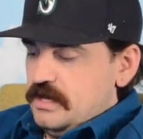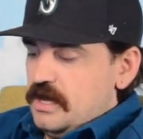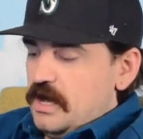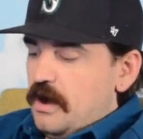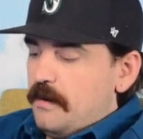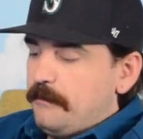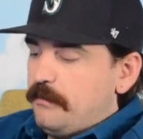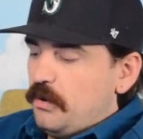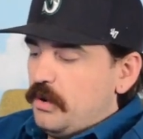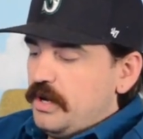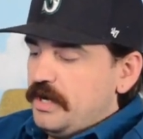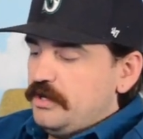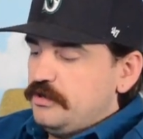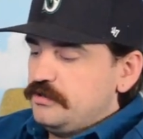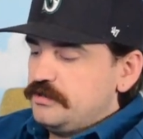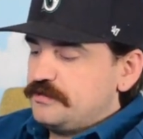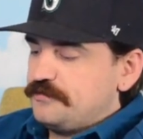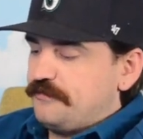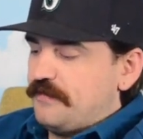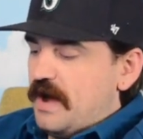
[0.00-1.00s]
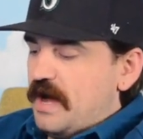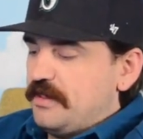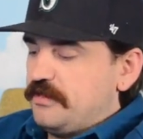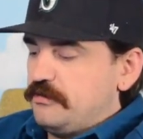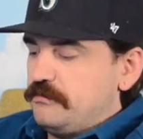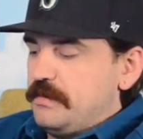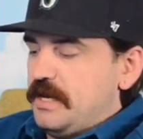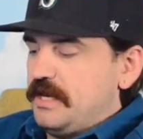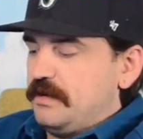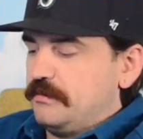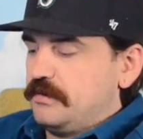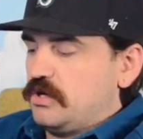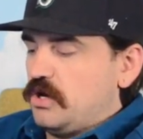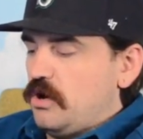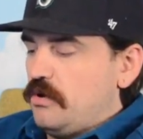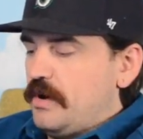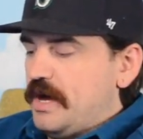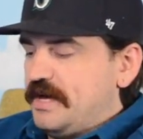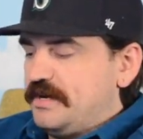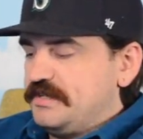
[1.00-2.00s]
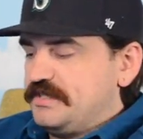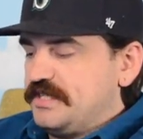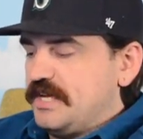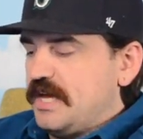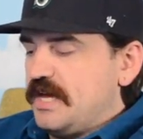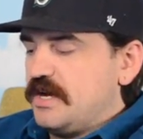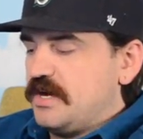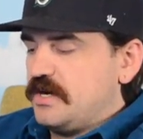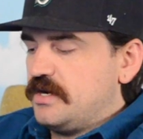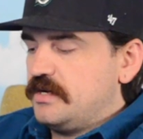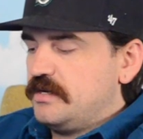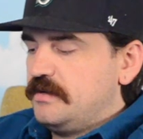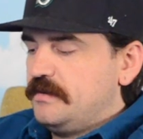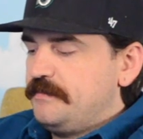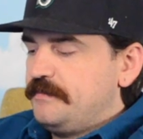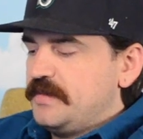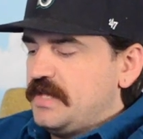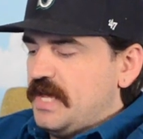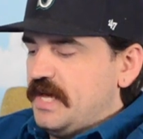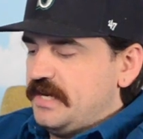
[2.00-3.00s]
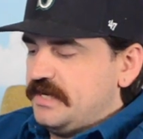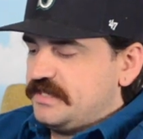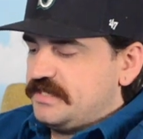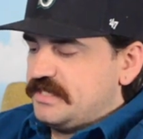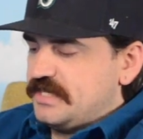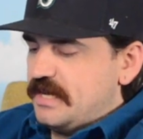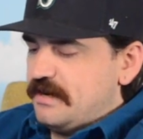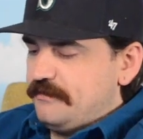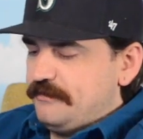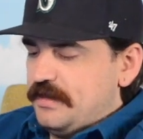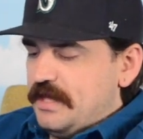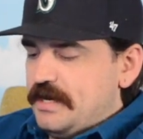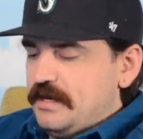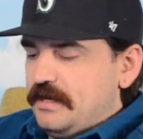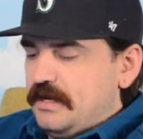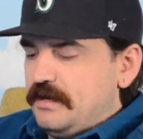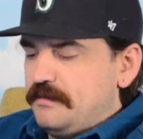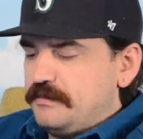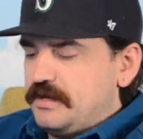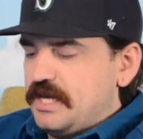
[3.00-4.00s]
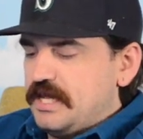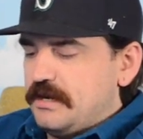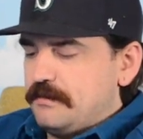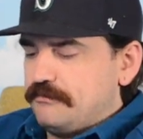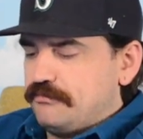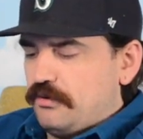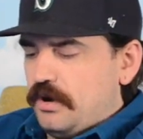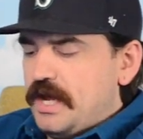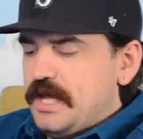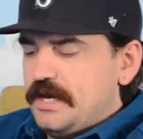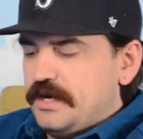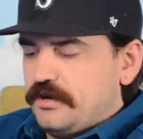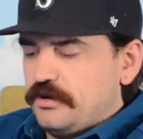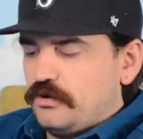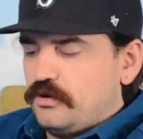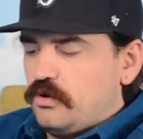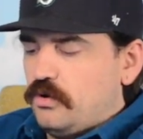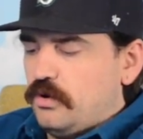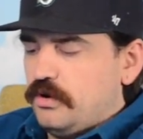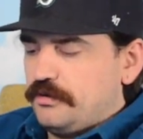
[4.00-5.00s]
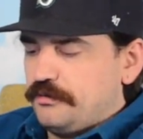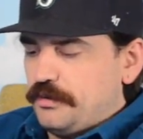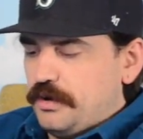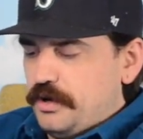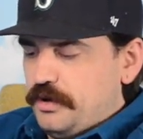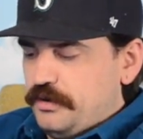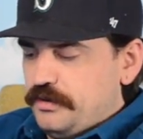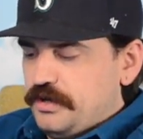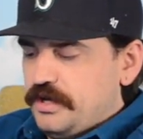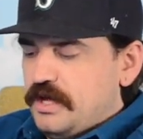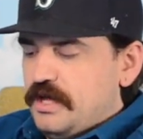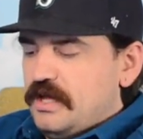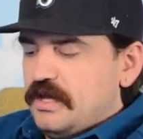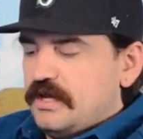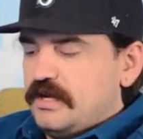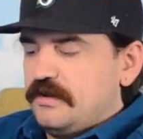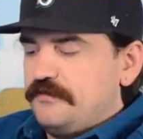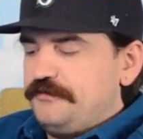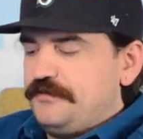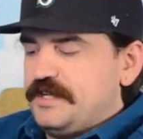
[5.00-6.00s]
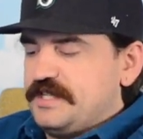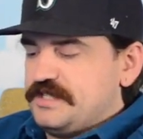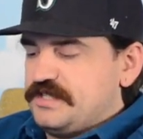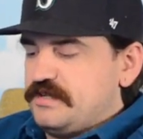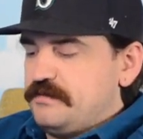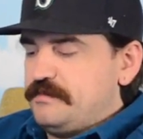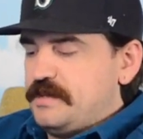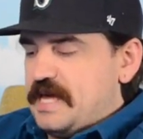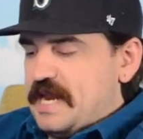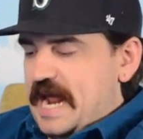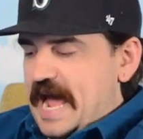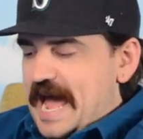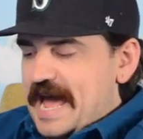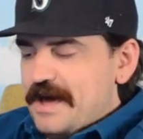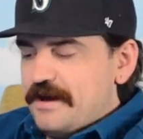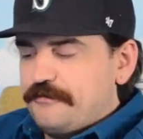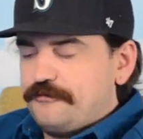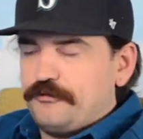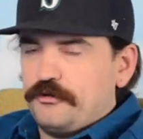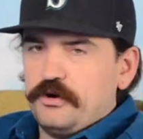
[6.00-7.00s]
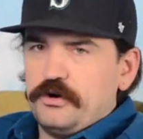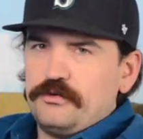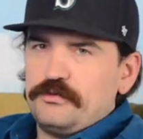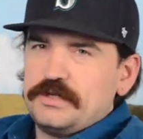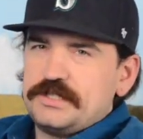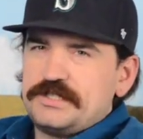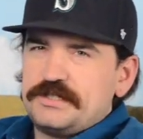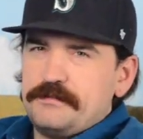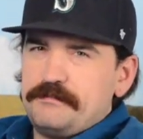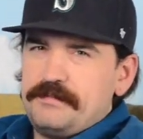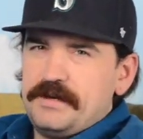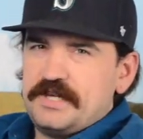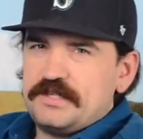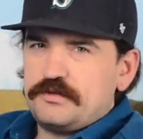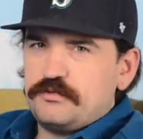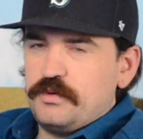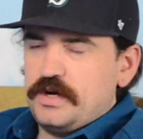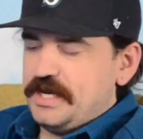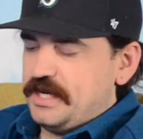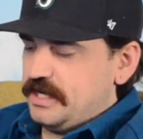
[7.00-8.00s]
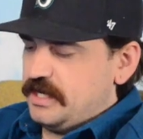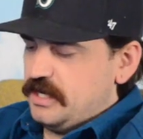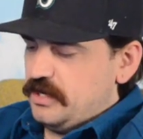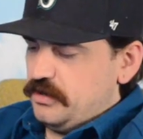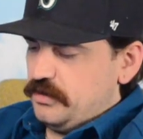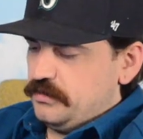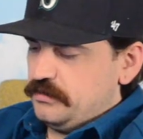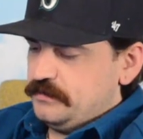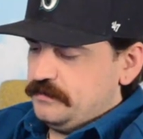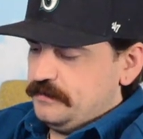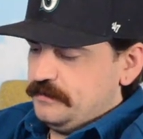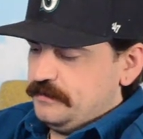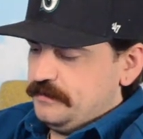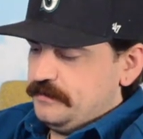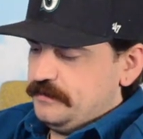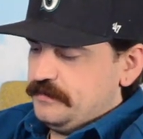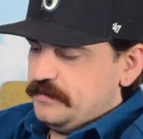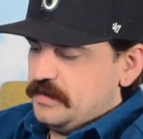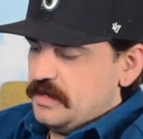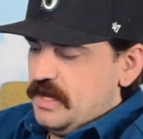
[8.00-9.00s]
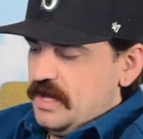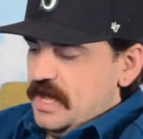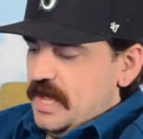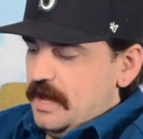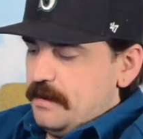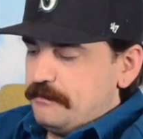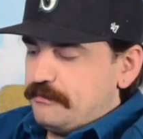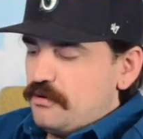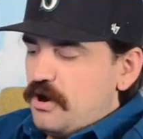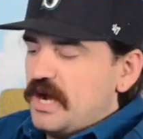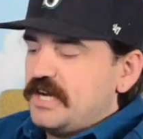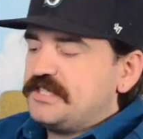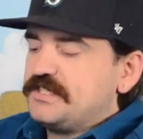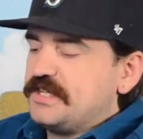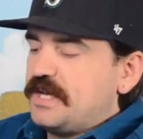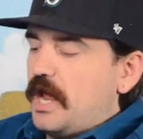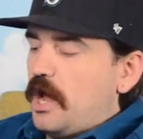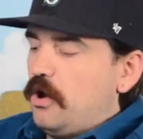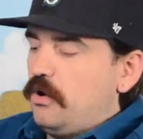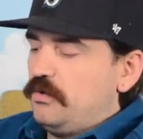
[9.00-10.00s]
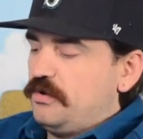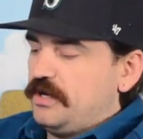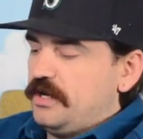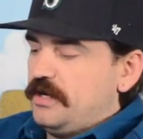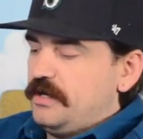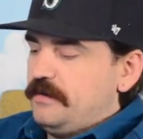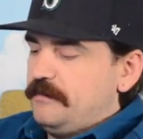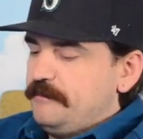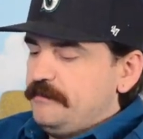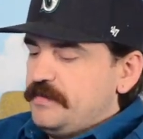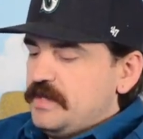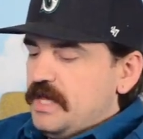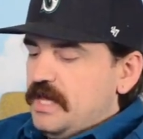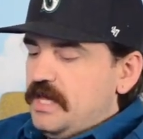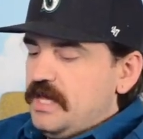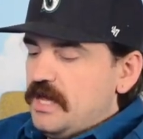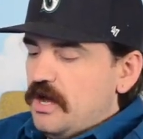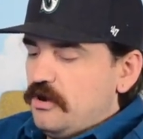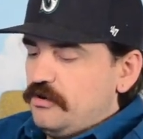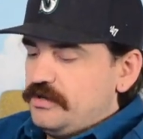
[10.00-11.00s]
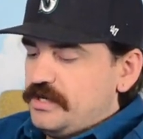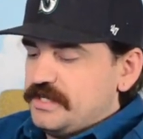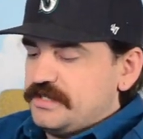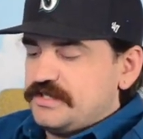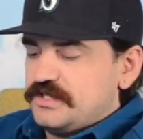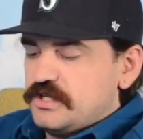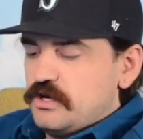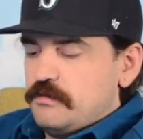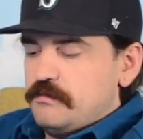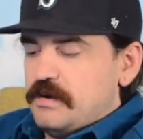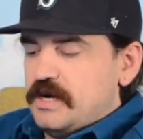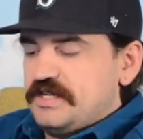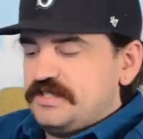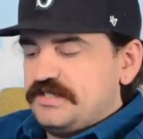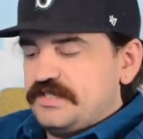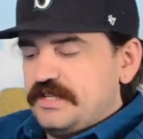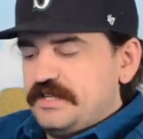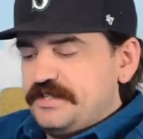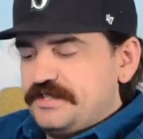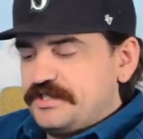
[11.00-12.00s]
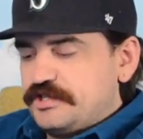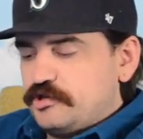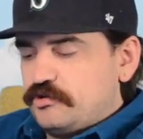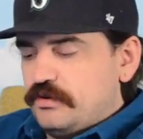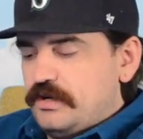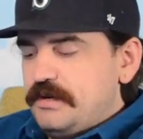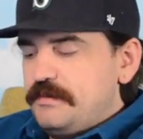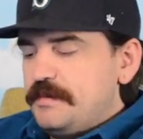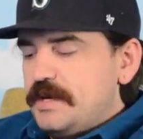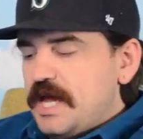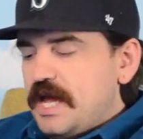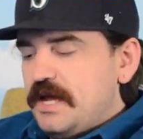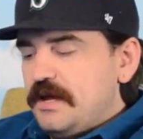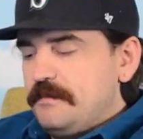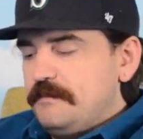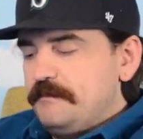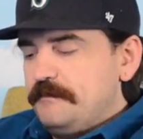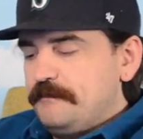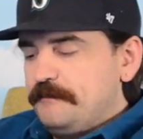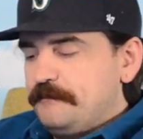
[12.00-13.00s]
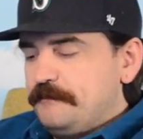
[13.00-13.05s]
a boy whose father made him grow out his hair and instead of letting him get it braided or cornrowed, convinced him that afro was the best way to go. And Bryson owned it. He owned it so much that his screen name